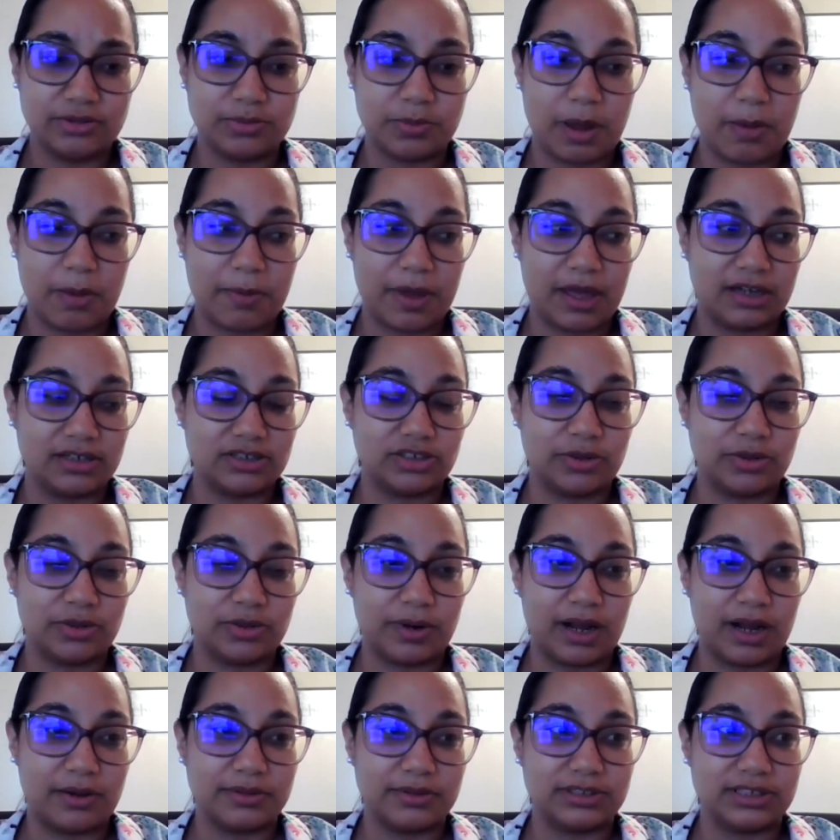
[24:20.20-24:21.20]
my manager
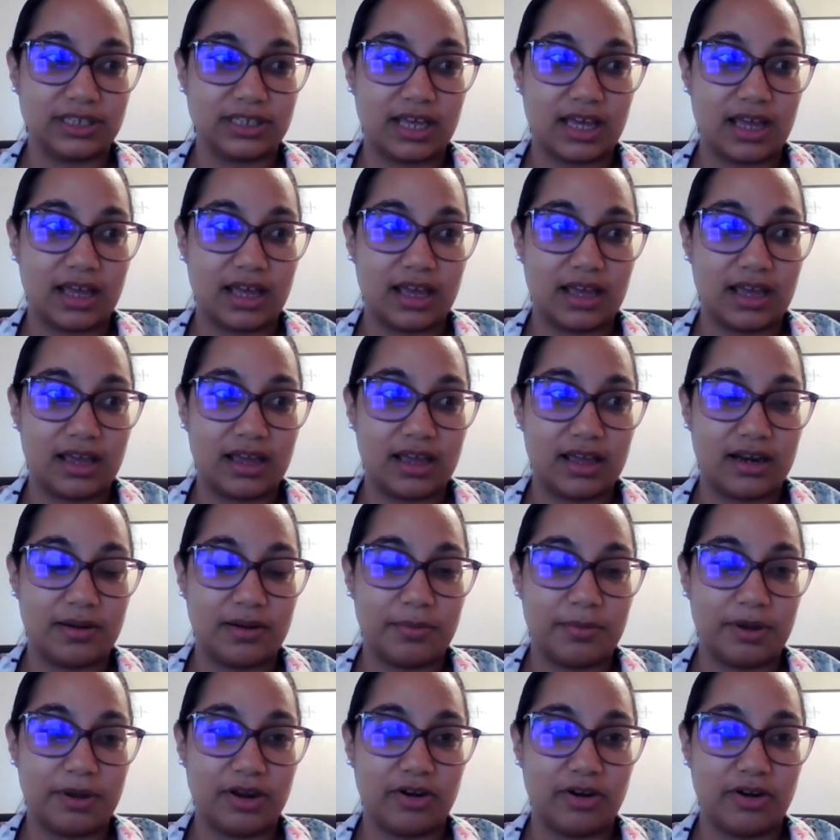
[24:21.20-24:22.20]
when I was an
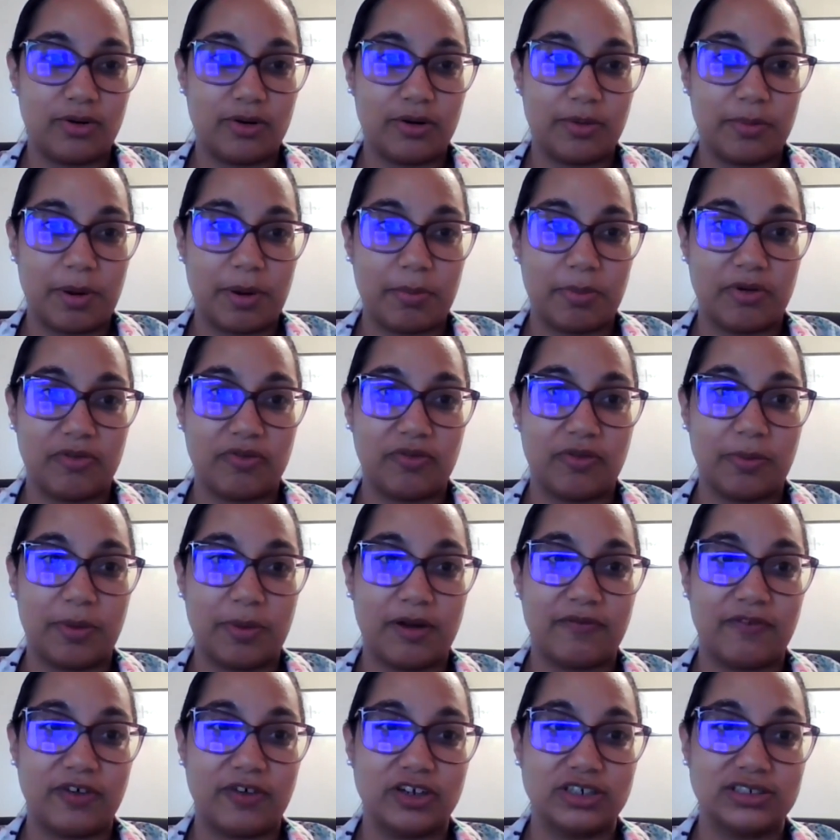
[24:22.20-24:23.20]
AmeriCorps member for
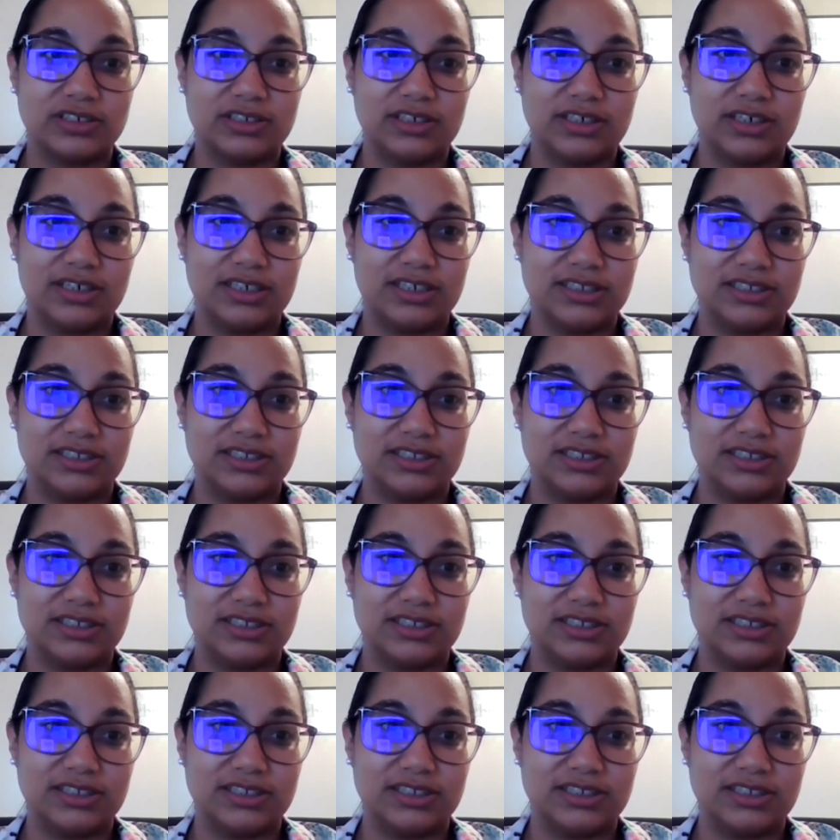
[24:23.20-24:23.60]
my first year.